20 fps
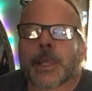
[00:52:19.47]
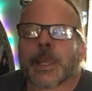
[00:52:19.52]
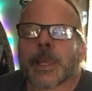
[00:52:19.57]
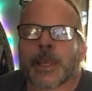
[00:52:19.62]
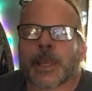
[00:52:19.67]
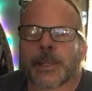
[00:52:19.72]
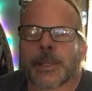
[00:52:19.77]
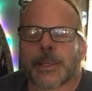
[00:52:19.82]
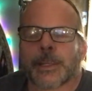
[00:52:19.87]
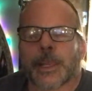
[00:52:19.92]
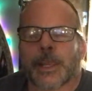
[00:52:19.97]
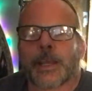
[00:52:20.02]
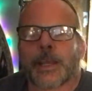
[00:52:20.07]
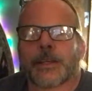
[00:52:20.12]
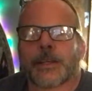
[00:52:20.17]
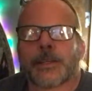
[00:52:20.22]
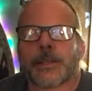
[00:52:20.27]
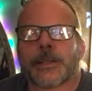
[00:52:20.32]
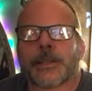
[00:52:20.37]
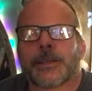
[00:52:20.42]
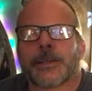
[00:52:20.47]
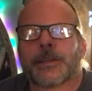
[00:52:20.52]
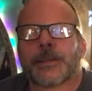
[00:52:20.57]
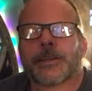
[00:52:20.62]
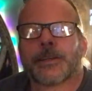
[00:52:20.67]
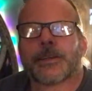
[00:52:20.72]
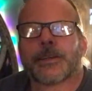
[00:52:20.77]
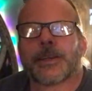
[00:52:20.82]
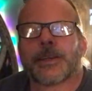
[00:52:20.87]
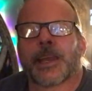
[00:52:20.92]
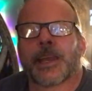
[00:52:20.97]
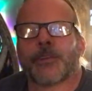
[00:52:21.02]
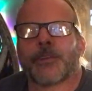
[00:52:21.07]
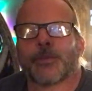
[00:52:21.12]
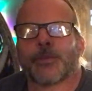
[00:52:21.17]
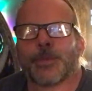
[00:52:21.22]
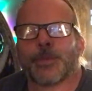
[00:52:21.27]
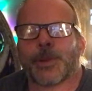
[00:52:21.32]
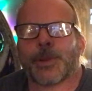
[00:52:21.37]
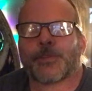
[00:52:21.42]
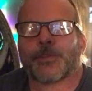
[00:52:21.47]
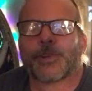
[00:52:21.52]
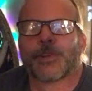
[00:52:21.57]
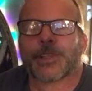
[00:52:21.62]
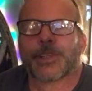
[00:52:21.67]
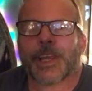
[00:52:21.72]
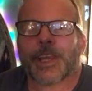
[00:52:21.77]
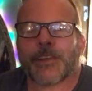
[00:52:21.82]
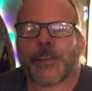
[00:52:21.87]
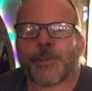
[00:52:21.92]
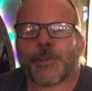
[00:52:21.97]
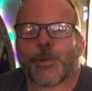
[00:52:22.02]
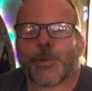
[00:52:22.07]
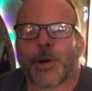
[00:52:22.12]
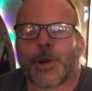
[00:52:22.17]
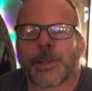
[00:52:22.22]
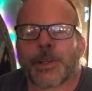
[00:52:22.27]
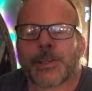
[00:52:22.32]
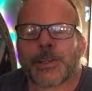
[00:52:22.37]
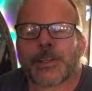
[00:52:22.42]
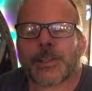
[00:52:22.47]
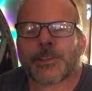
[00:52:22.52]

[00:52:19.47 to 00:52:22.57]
And yeah, have a beautiful day, everyone.